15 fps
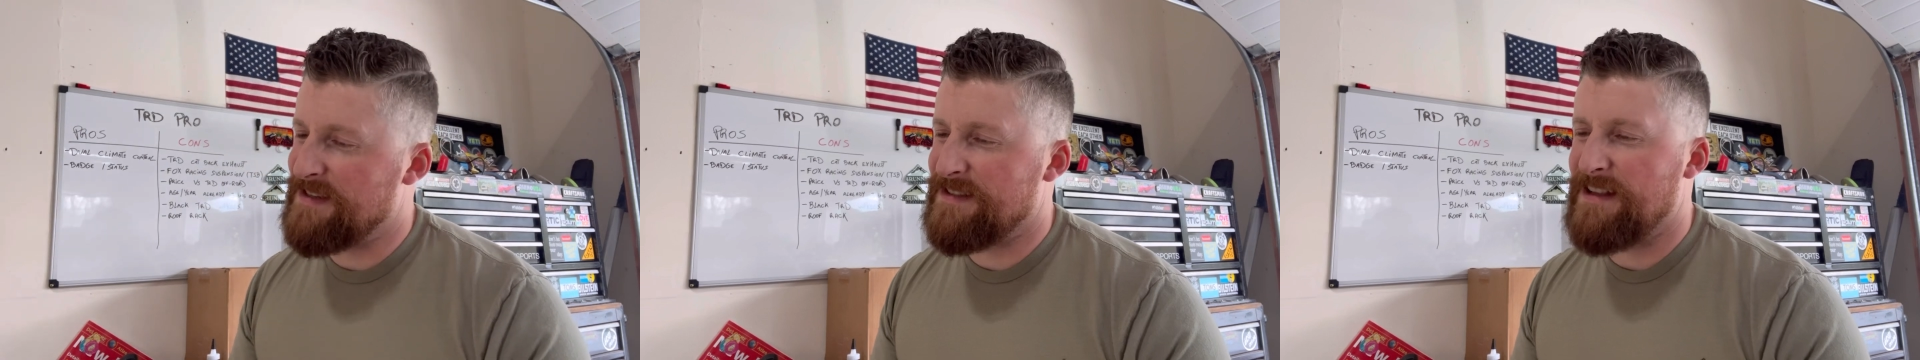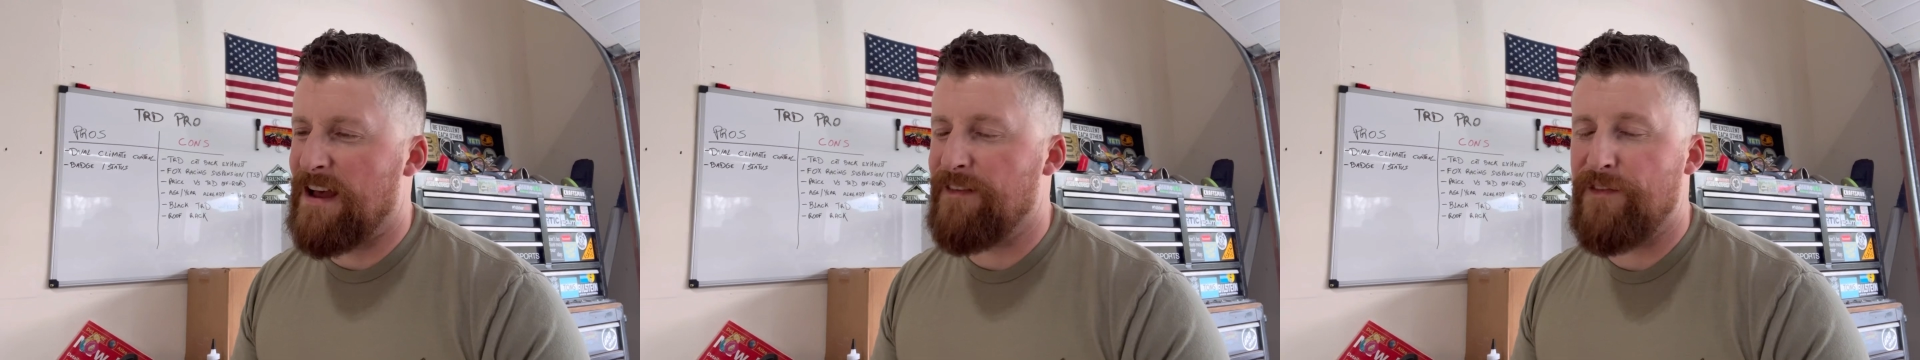
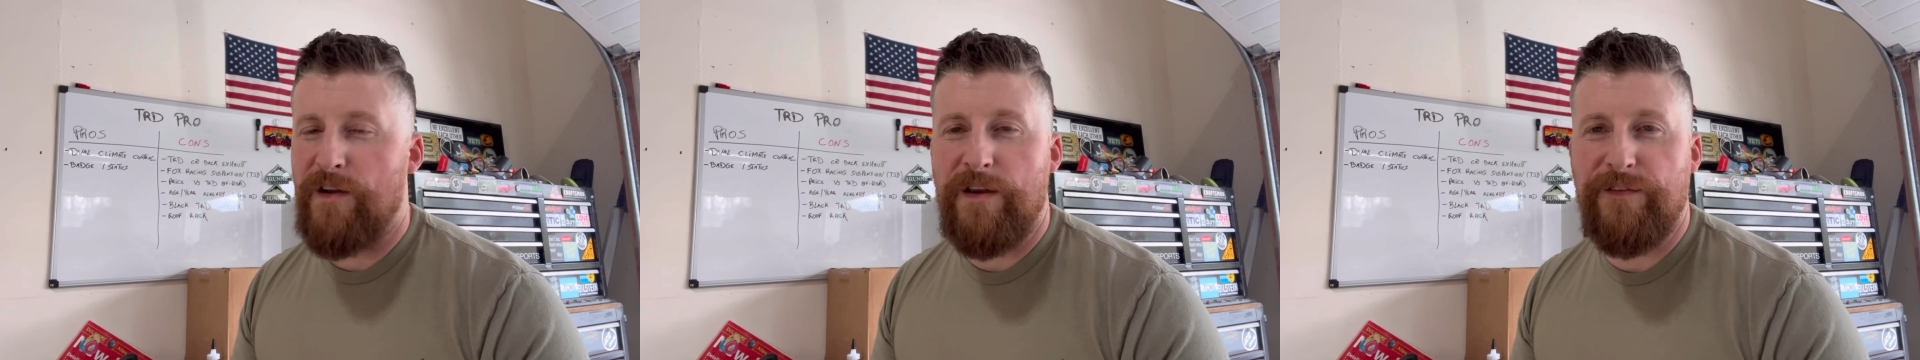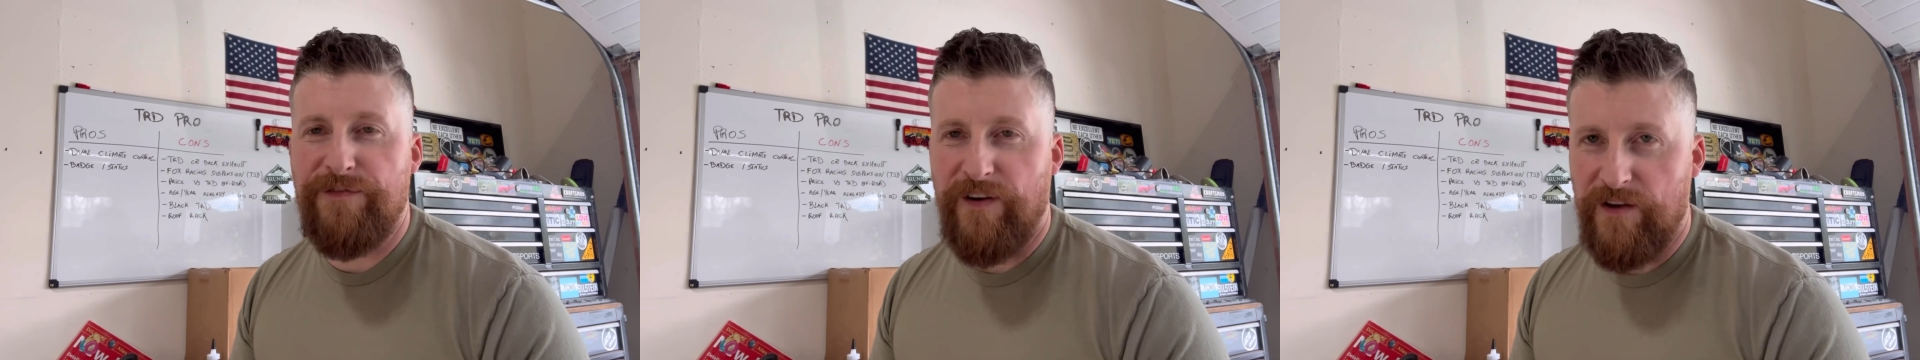it's not
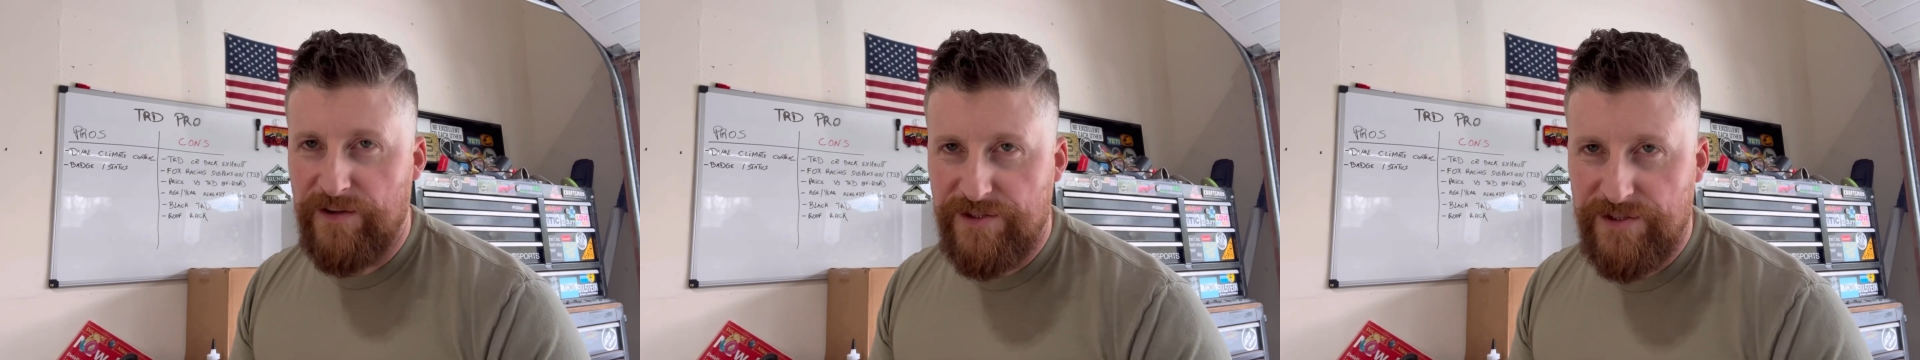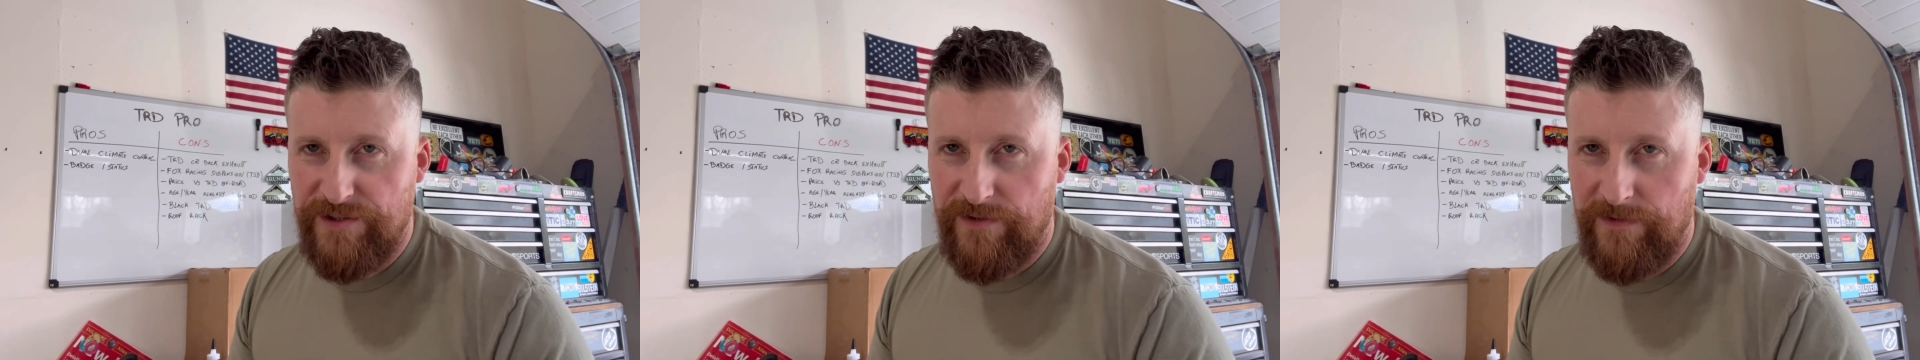very
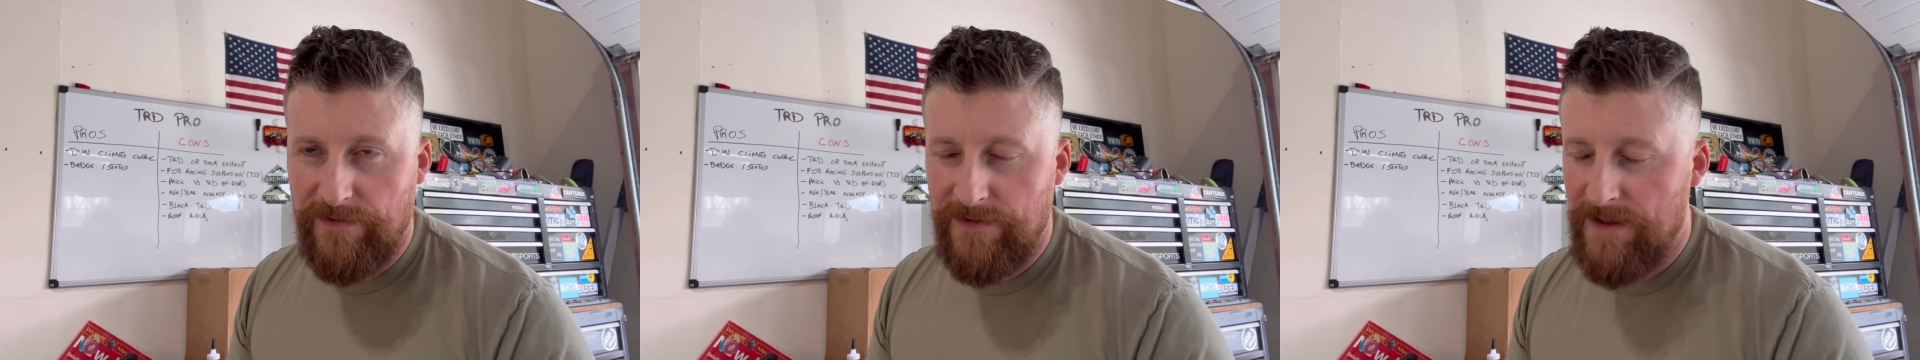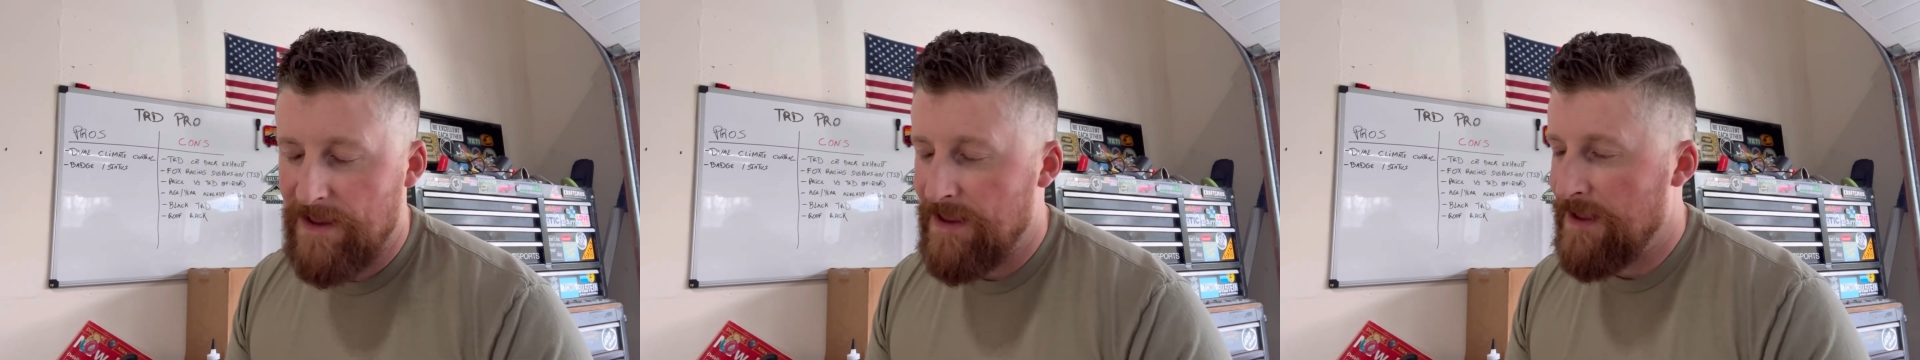
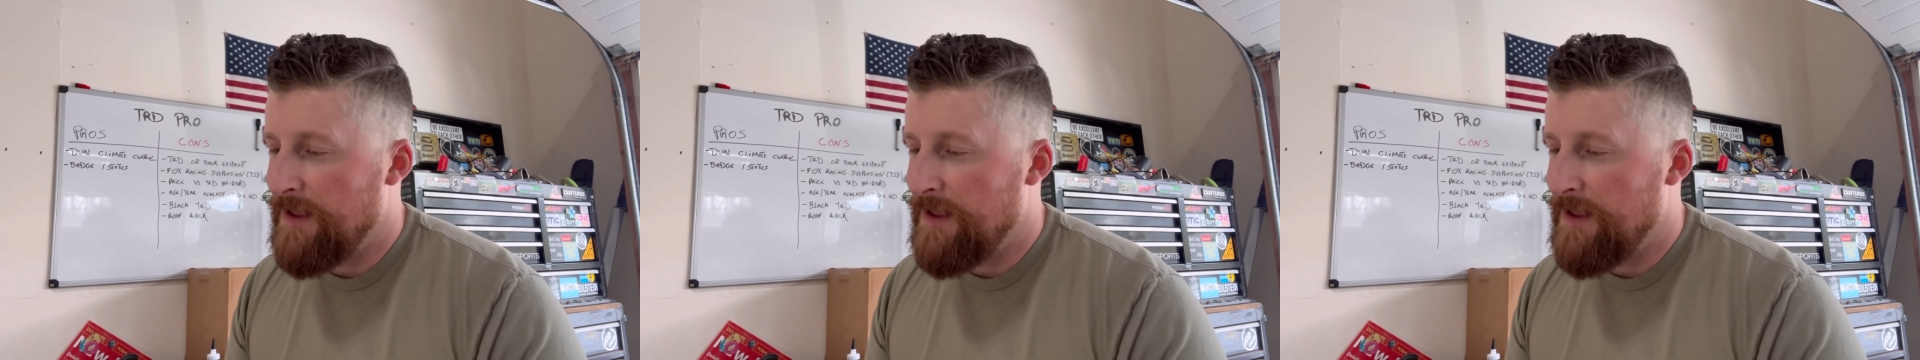functional.